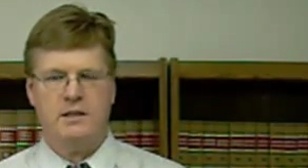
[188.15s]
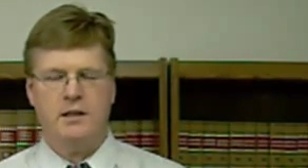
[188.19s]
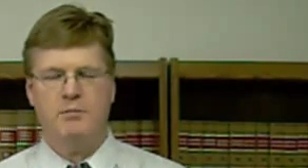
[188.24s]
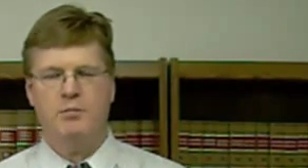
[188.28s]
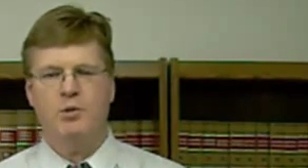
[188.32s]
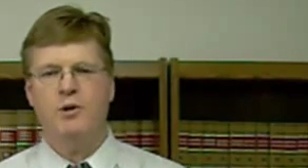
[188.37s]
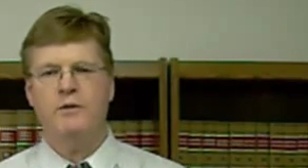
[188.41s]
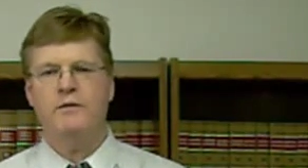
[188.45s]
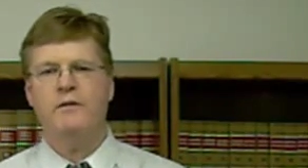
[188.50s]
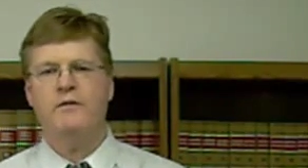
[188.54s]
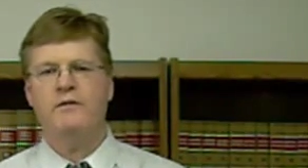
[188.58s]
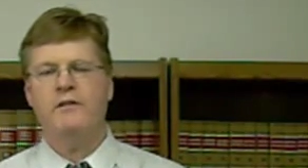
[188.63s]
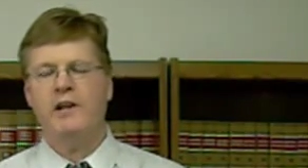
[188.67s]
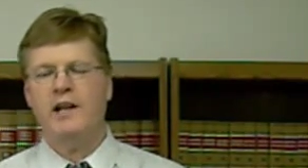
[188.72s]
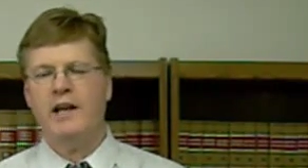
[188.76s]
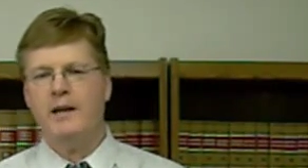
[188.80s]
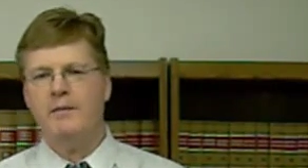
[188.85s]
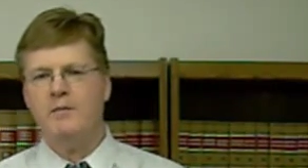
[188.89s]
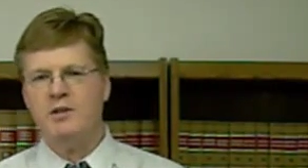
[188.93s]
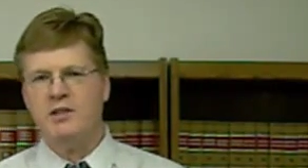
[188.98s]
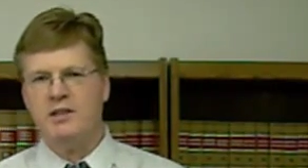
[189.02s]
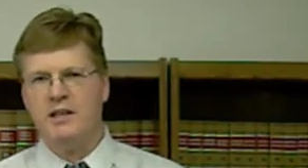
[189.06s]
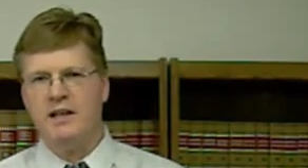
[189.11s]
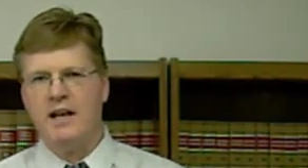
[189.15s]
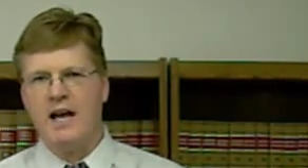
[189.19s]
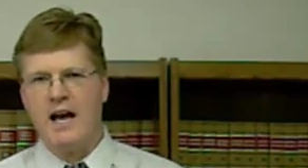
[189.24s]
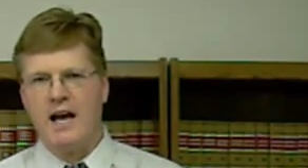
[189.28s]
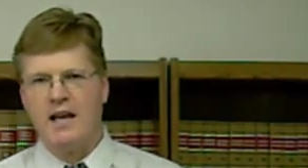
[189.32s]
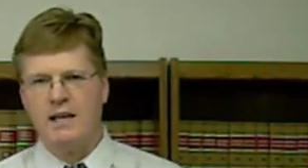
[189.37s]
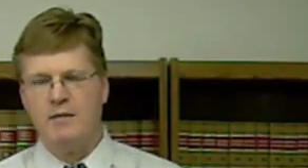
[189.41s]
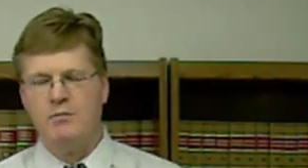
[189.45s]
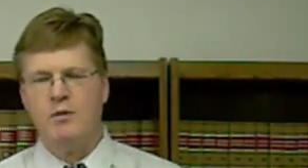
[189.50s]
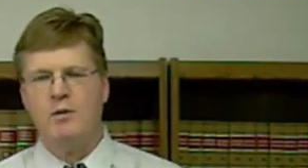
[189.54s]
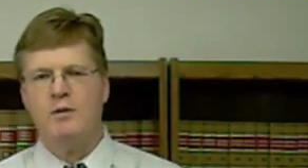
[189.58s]
The proof of claim is the
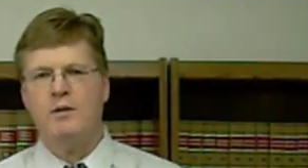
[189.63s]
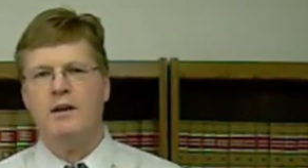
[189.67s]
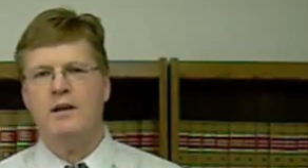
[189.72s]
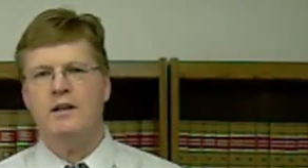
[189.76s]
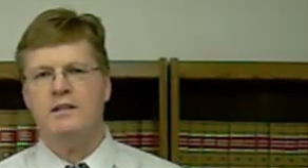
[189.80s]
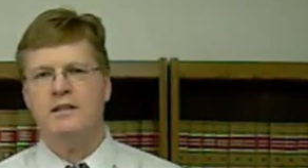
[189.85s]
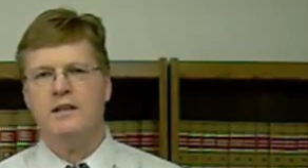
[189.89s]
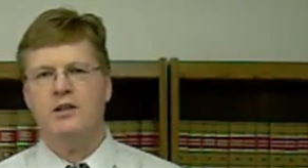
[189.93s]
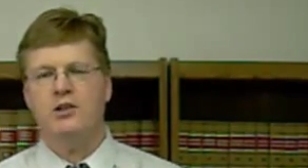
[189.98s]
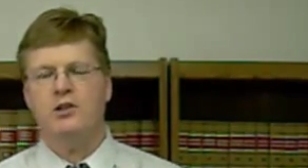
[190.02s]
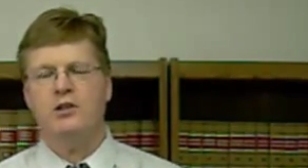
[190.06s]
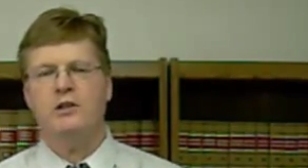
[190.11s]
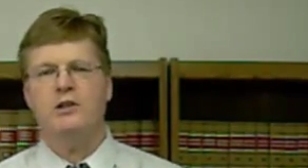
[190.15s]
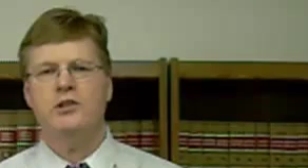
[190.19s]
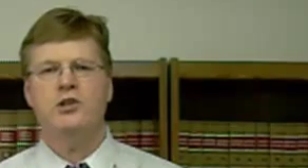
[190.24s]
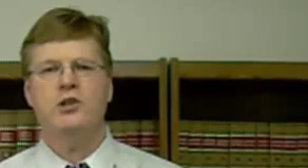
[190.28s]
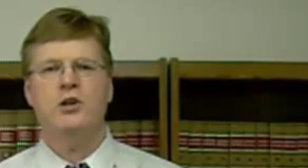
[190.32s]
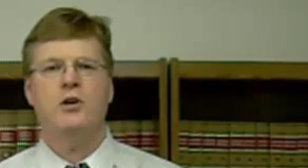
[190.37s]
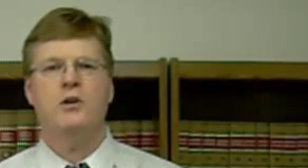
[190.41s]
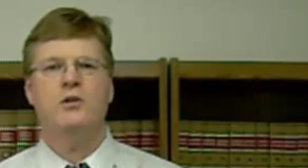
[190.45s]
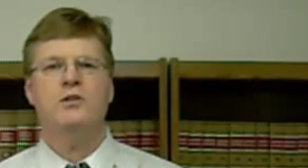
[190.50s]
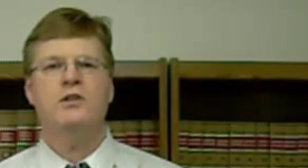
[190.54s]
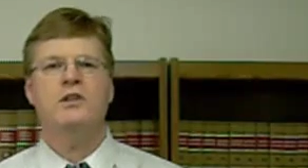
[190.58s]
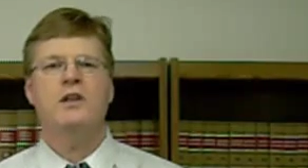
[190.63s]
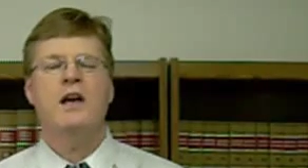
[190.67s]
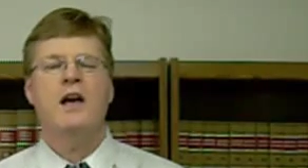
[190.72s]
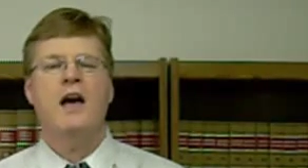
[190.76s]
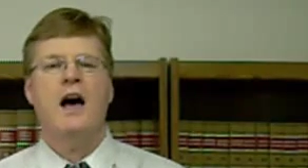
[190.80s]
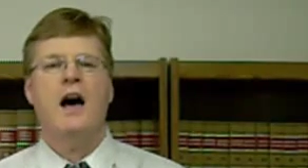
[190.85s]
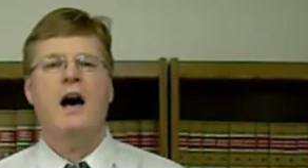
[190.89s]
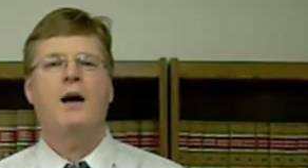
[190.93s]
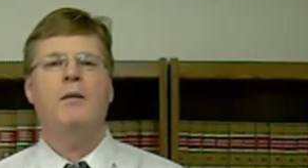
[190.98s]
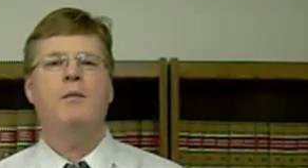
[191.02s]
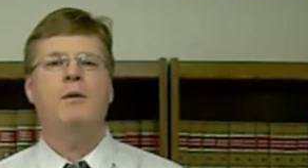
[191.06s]
document that essentially shows
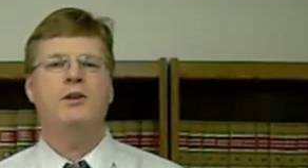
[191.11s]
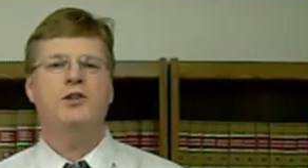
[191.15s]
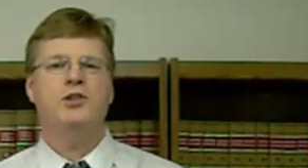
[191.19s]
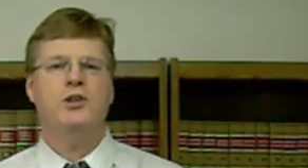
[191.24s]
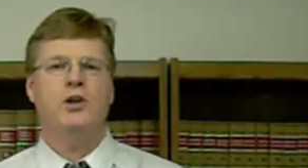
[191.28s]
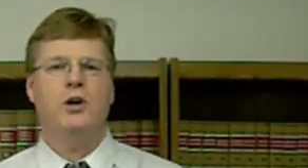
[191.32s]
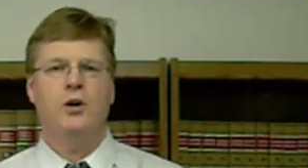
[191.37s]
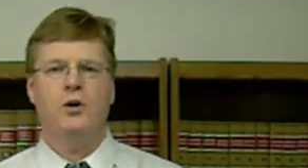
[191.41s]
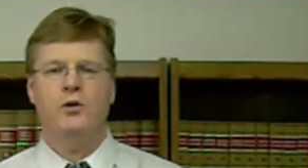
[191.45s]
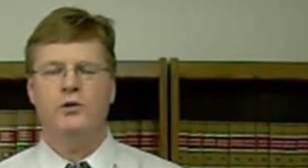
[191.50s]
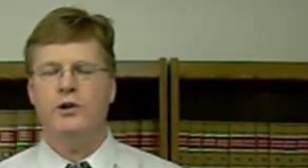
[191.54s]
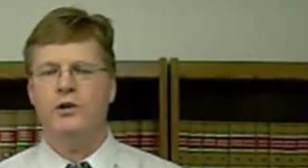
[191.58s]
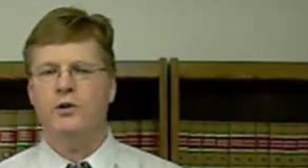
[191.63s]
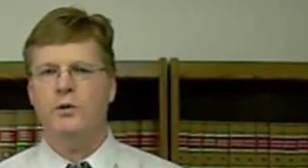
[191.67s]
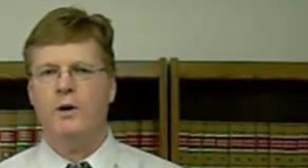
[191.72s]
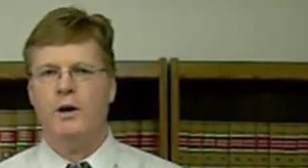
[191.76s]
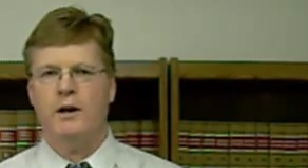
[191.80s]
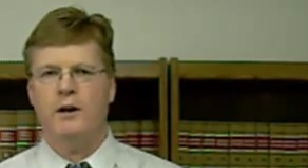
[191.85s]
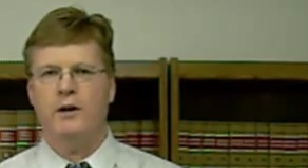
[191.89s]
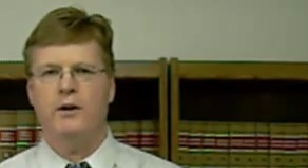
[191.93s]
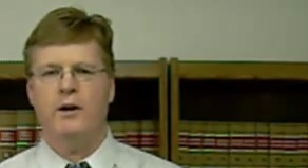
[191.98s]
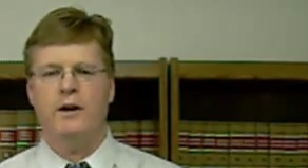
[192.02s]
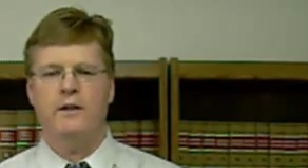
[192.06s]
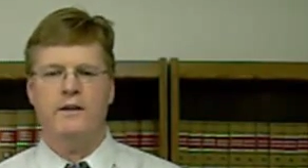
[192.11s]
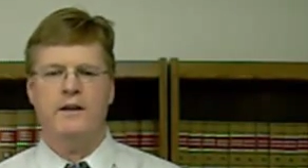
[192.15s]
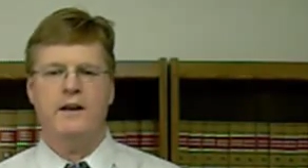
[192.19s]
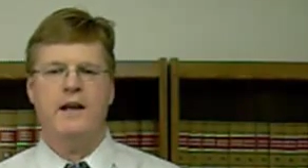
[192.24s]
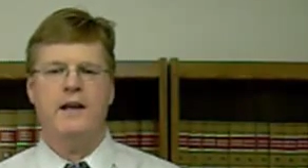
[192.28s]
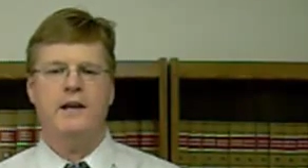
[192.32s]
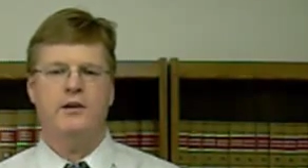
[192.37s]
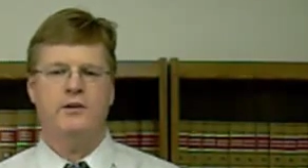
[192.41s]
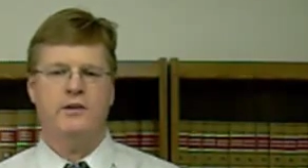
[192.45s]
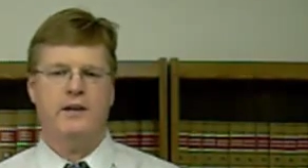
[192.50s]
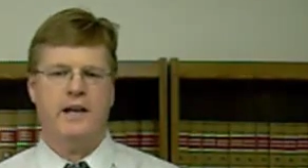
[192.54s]
how much you owed the creditor on the
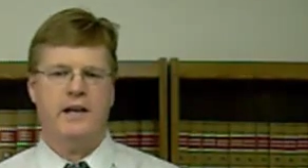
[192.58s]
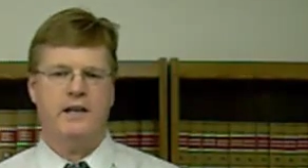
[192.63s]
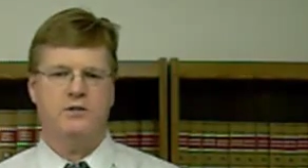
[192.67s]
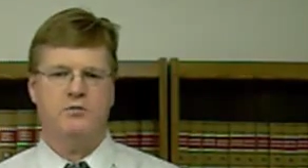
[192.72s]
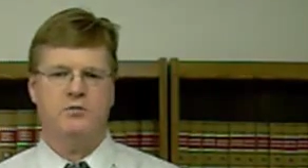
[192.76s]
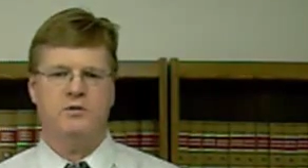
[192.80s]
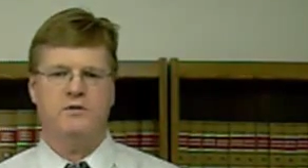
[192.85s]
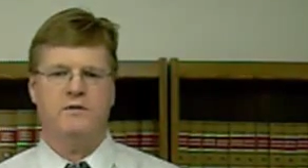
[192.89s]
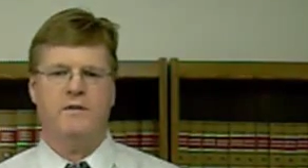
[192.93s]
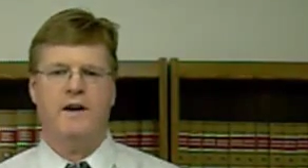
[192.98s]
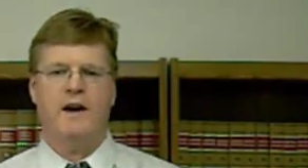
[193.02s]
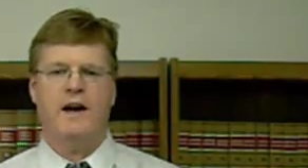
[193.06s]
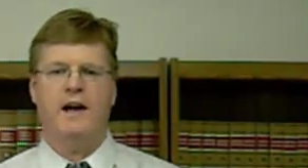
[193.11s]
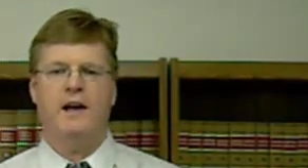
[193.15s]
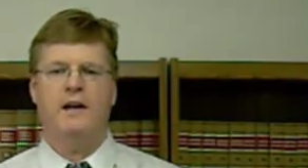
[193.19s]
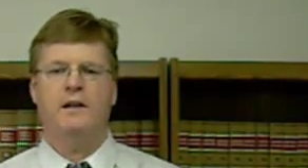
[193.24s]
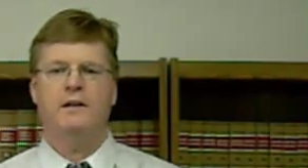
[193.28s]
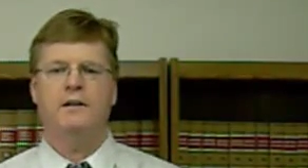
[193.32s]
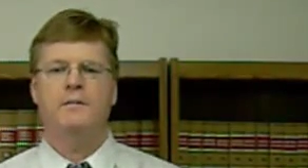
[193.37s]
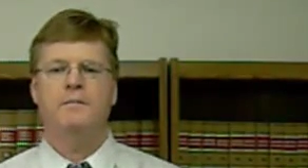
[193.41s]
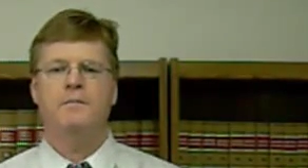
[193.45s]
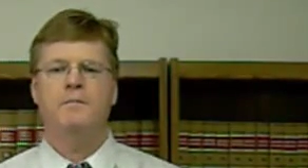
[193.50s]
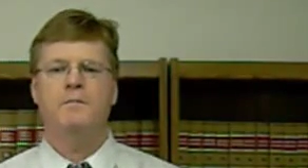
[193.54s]
date your case was filed.